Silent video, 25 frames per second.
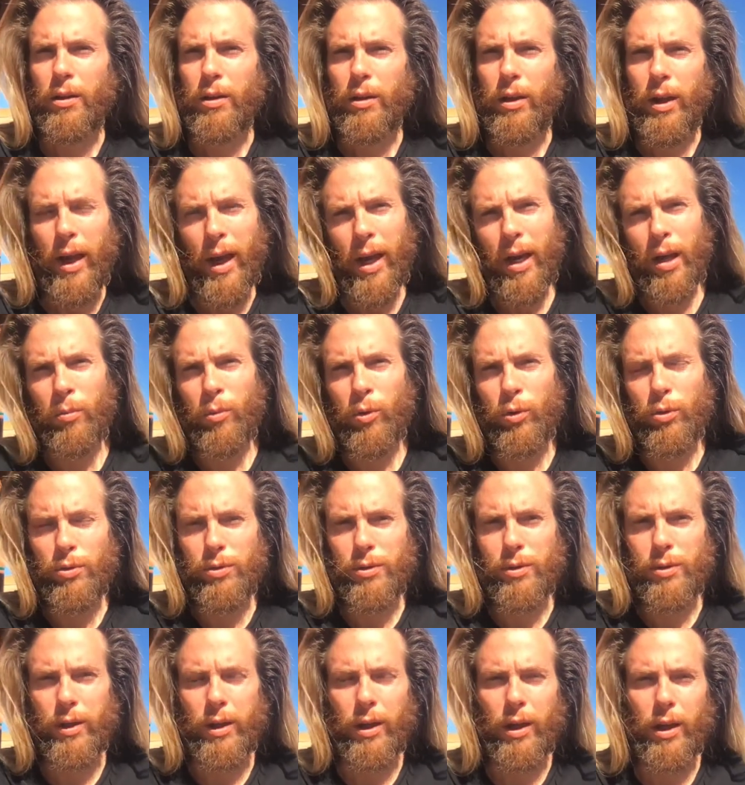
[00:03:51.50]

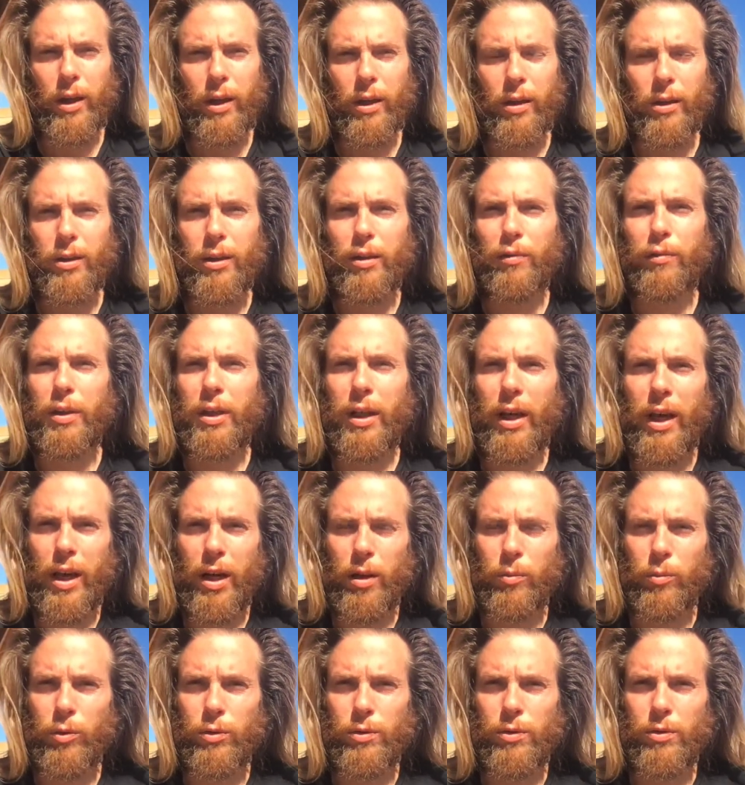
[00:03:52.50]
animals and living
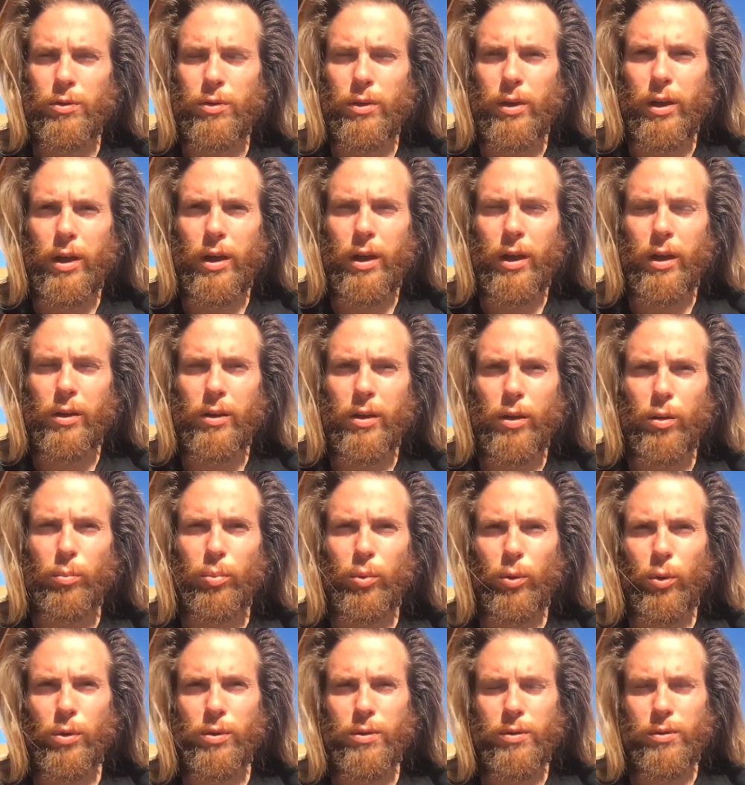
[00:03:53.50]
animals. And the
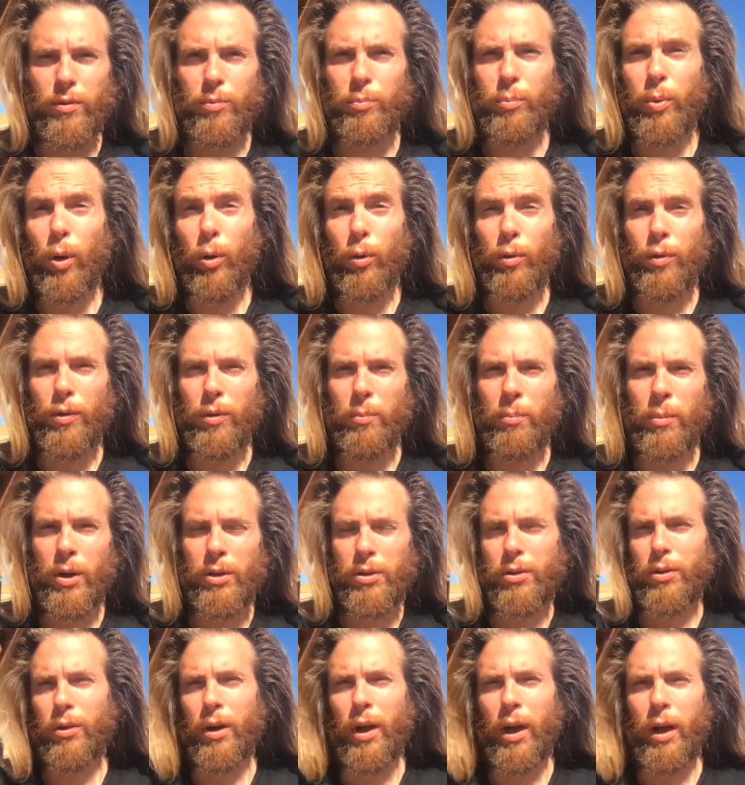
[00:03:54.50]
importance of both the
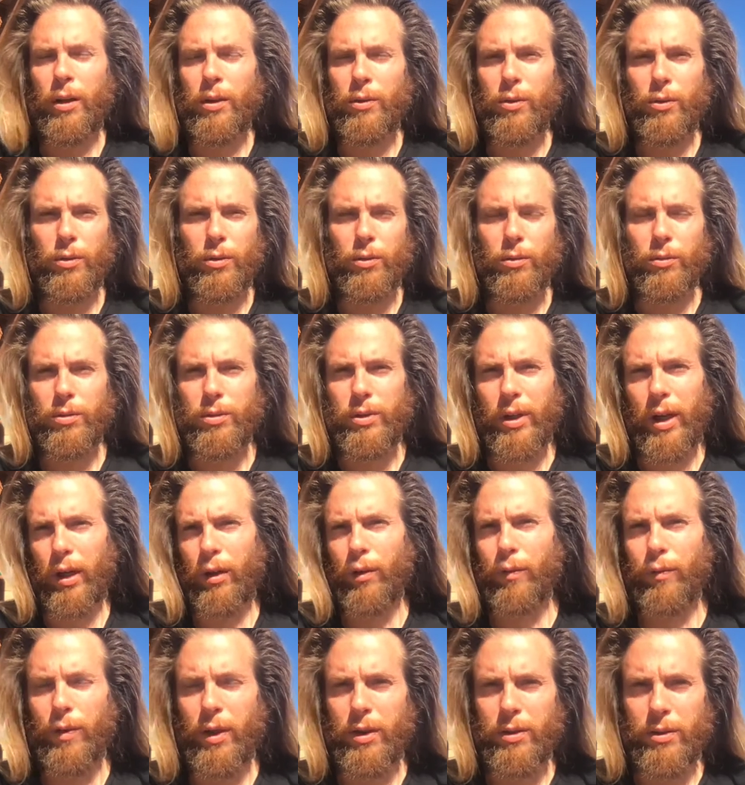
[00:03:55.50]
muskrat, who
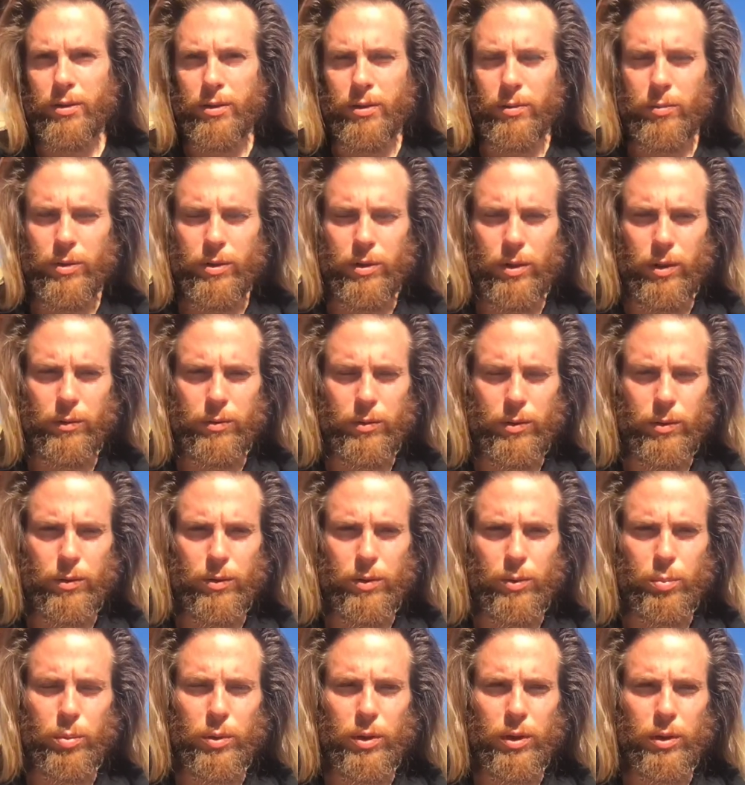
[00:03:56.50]
sacrifices himself, so to
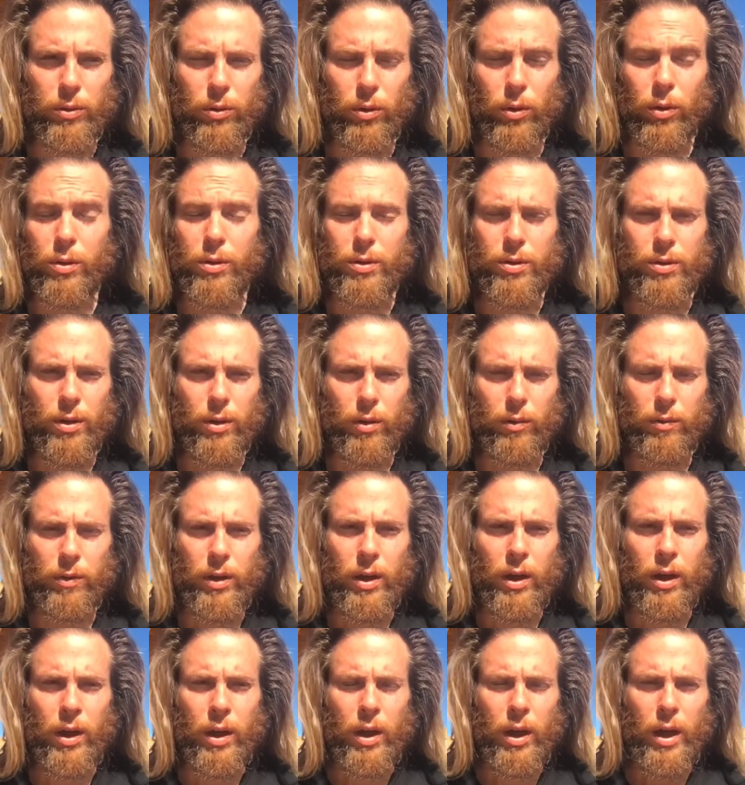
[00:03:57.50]
speak, or herself,
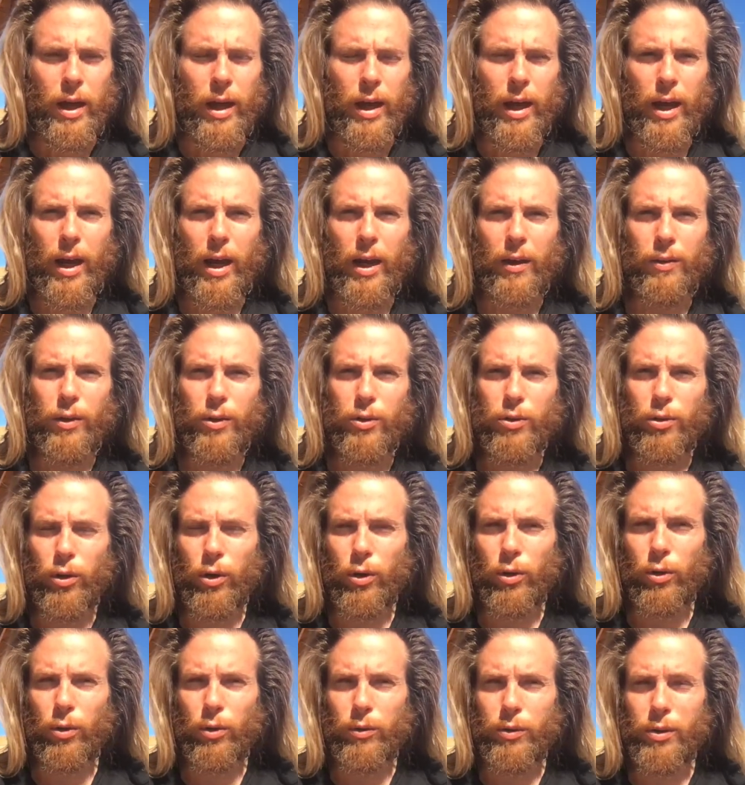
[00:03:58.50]
and the
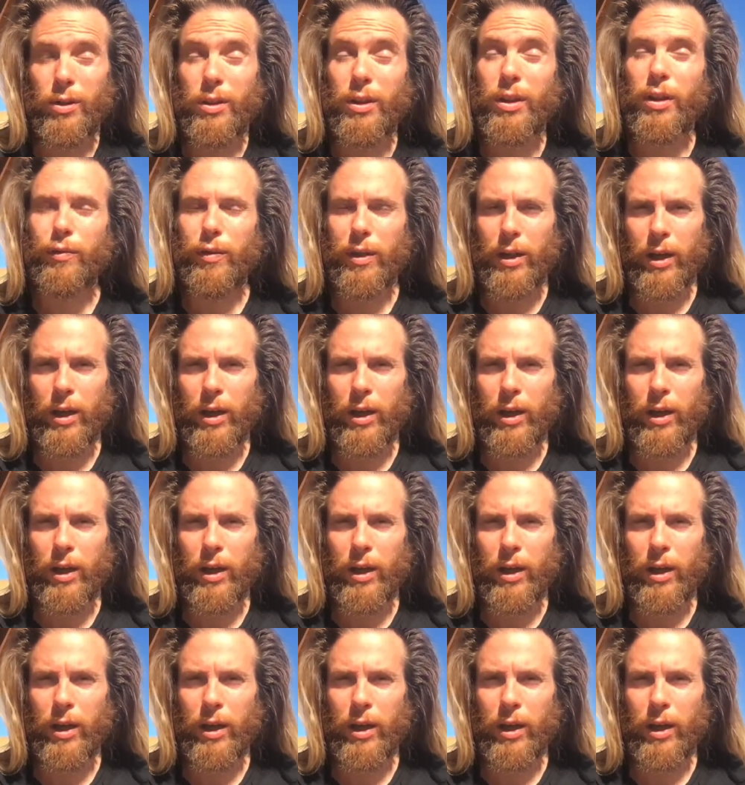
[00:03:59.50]
turtle, the living